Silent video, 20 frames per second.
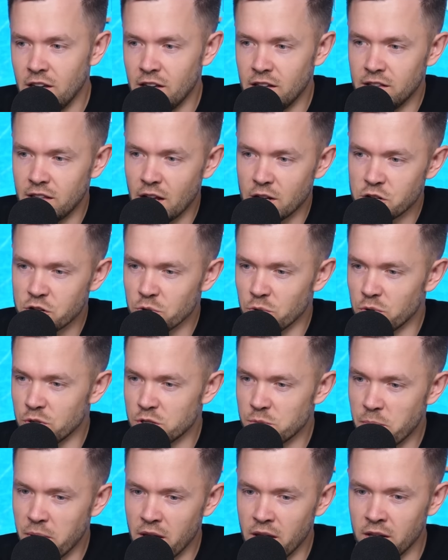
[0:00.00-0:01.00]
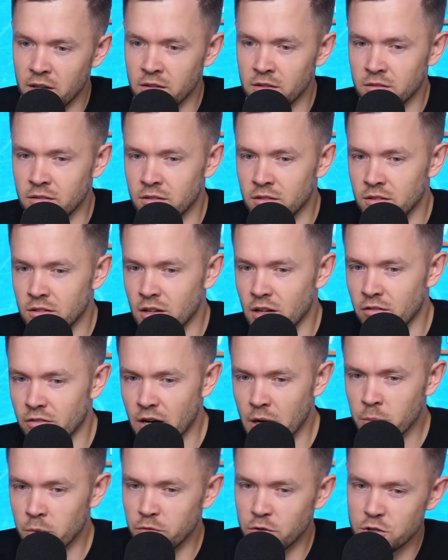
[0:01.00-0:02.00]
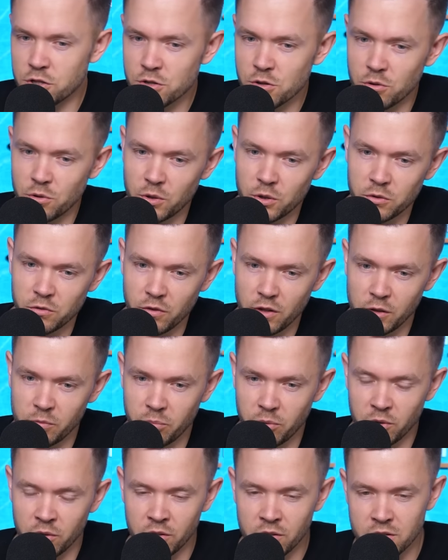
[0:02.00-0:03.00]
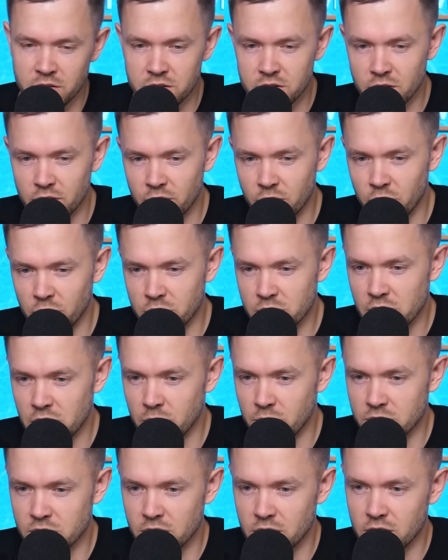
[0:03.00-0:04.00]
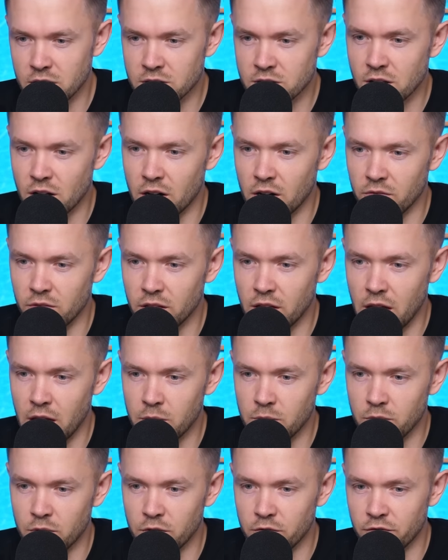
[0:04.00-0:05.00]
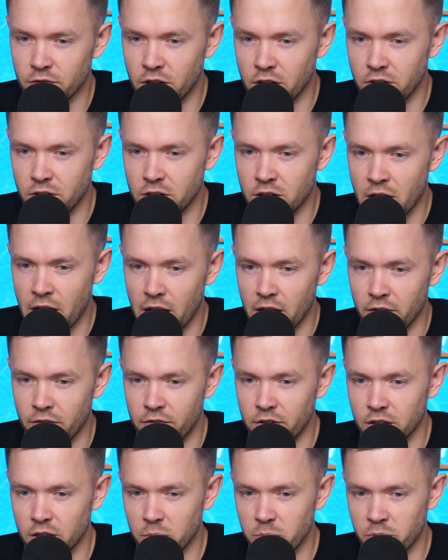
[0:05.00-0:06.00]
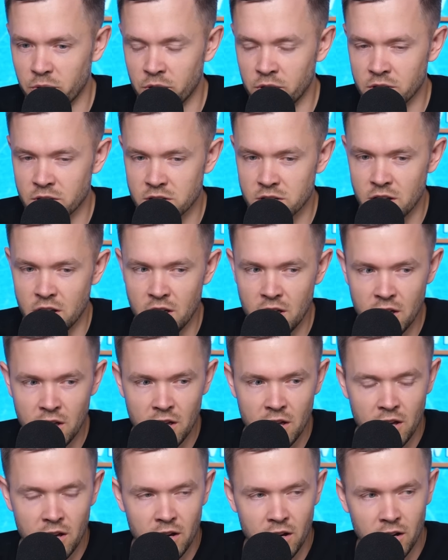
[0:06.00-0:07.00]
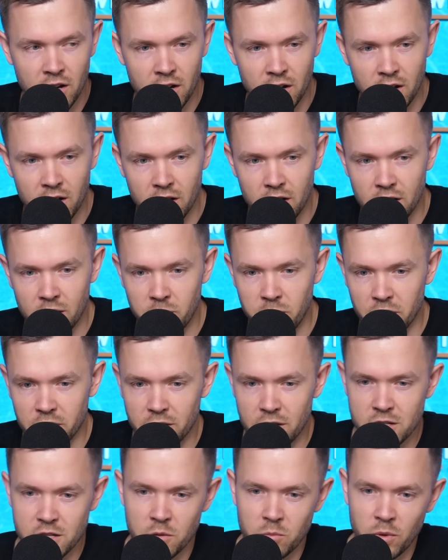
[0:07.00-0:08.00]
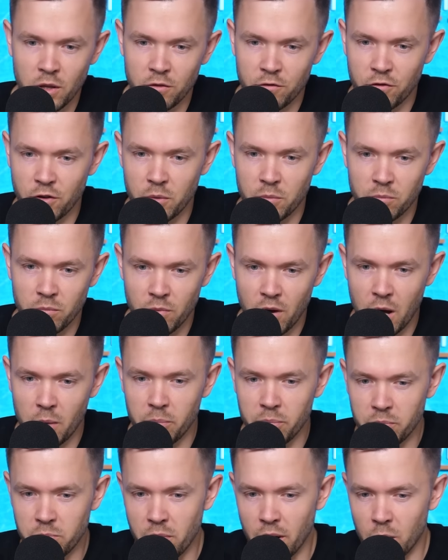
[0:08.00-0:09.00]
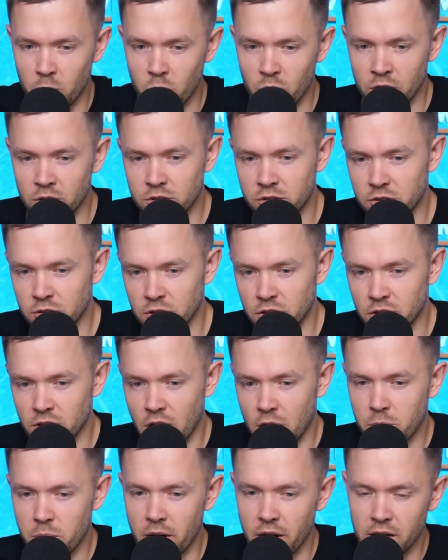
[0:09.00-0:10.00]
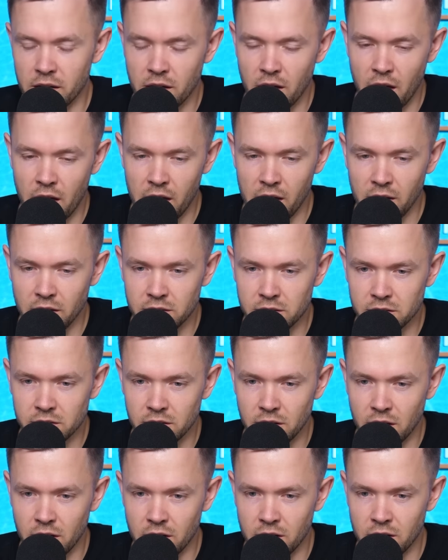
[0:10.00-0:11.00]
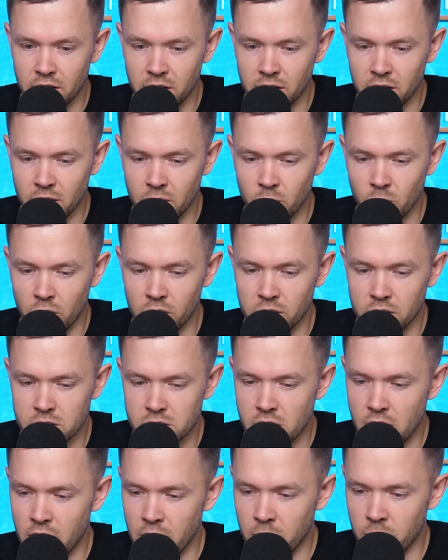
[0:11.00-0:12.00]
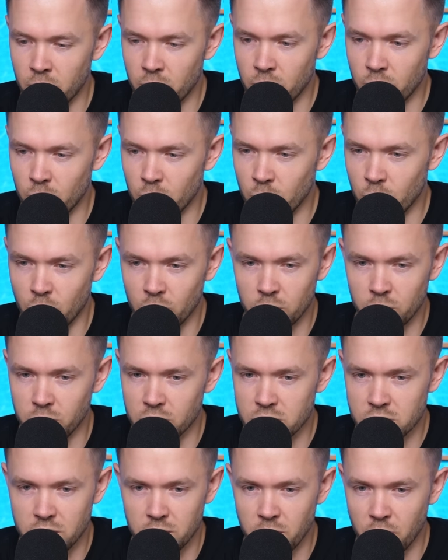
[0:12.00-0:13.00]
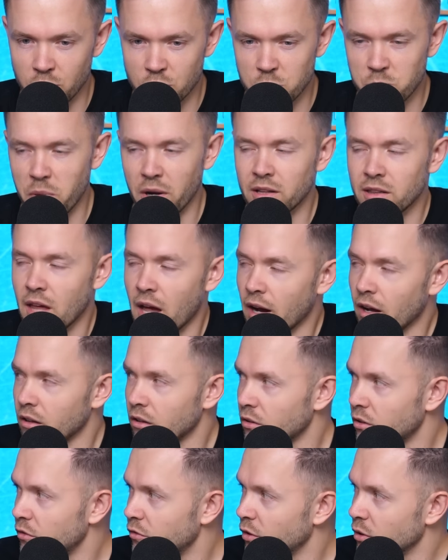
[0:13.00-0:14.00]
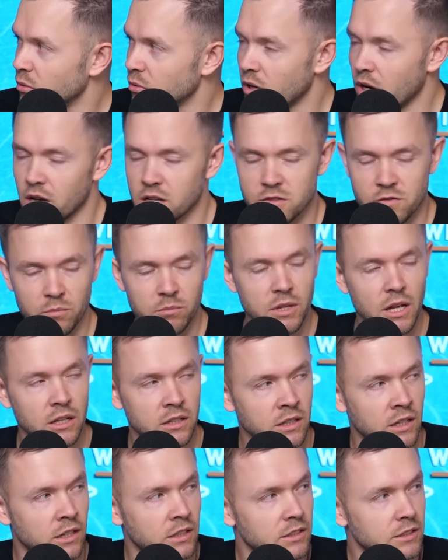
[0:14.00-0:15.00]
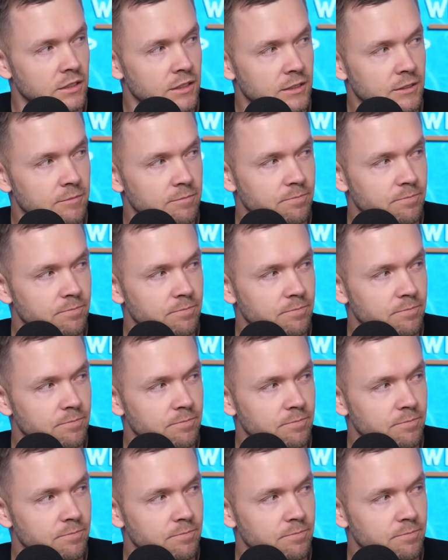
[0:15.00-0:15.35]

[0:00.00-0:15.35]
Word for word: In that short span, Avramović scored 12 points. Of course, he was a start of the game with career high 30 points. Partizan went from up by 1 to up by 8 and won this game. What was the most spectacular for you guys from that night?